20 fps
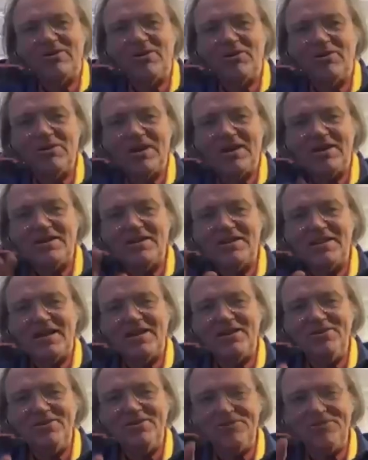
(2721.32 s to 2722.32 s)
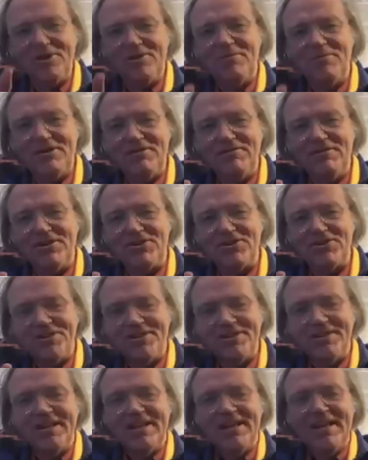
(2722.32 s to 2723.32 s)
hold on to that utopian
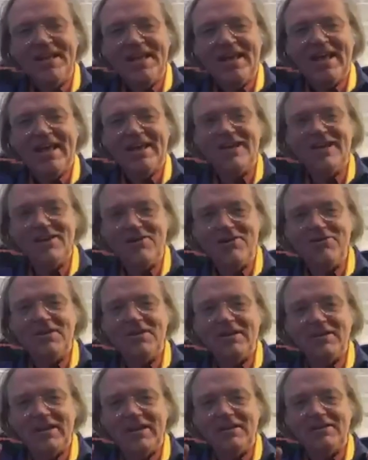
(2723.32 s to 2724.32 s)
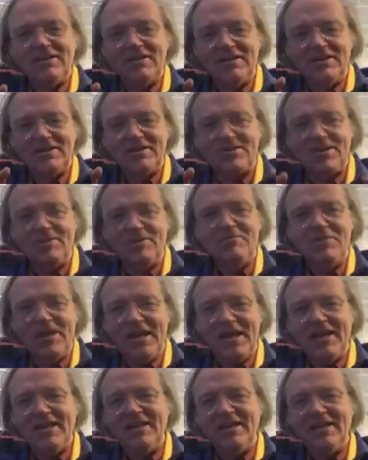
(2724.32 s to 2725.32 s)
vision and know that
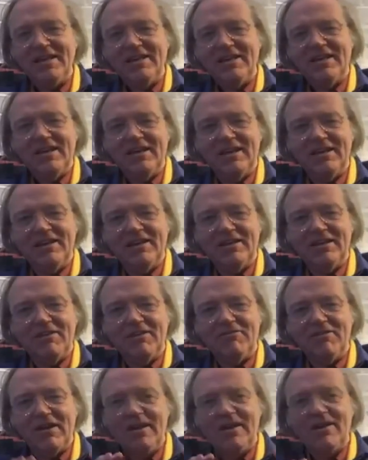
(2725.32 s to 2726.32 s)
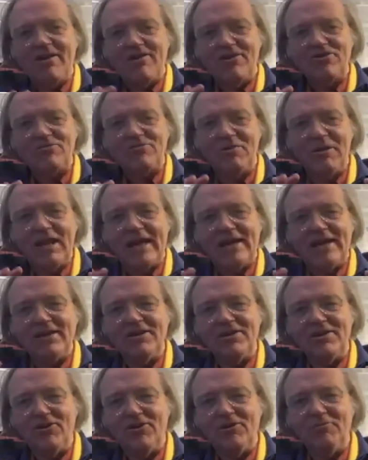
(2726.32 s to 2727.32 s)
someday a very large
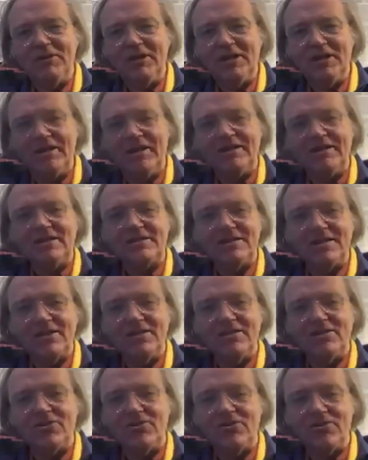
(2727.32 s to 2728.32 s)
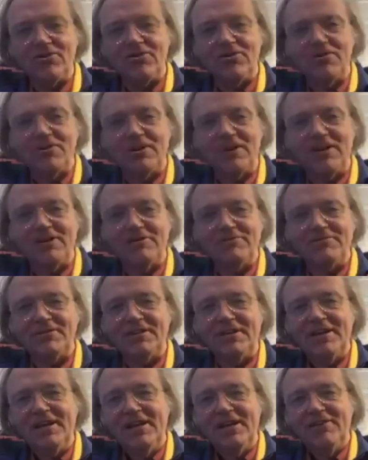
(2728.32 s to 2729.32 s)
black and gold building that's on the corner
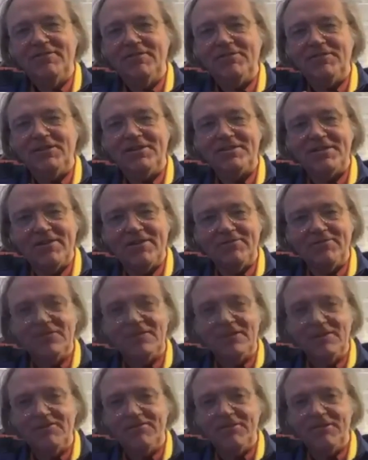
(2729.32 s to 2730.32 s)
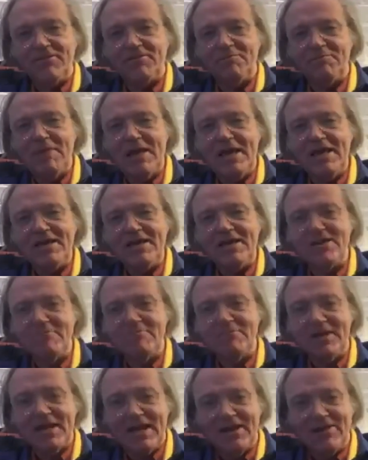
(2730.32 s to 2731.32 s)
of 57th and 5th may
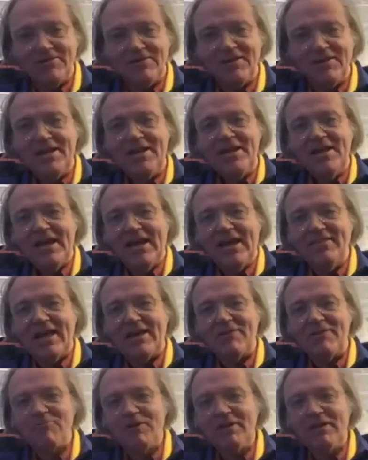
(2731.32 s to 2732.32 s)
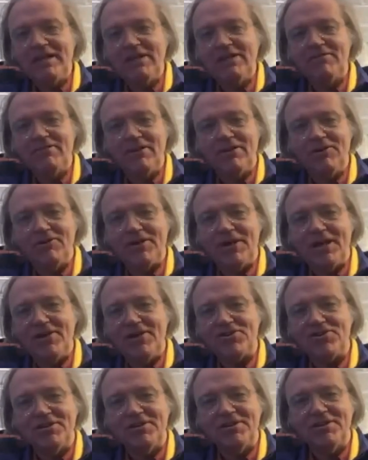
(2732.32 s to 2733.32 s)
come down, and that will leave a
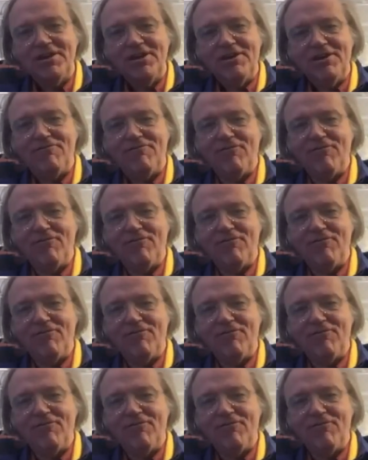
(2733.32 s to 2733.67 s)
location.